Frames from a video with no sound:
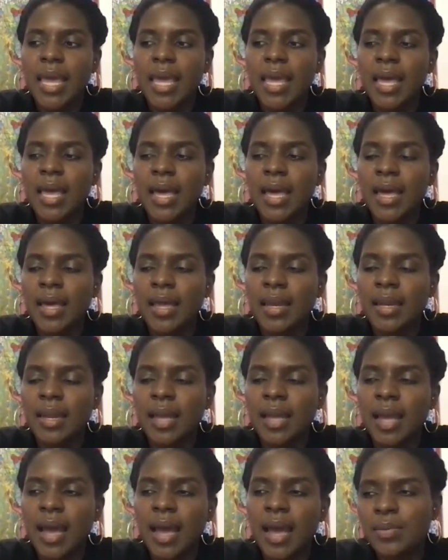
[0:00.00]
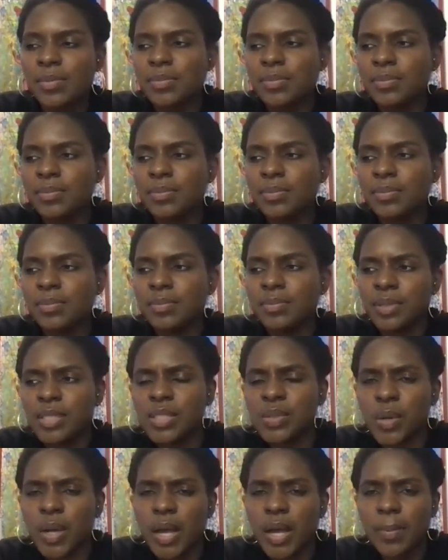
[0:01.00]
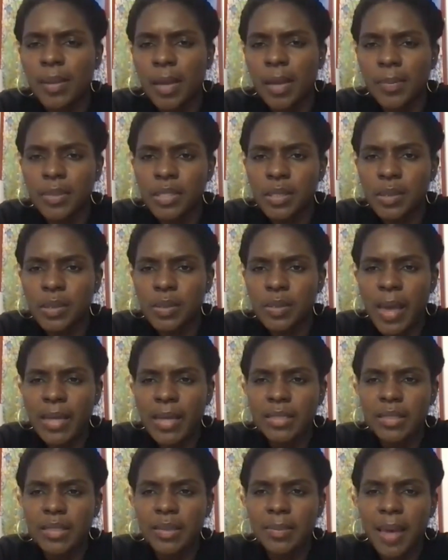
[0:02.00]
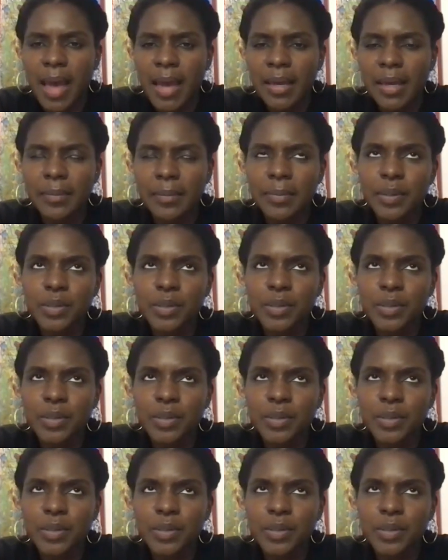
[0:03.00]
and I listened to a couple episodes back to back.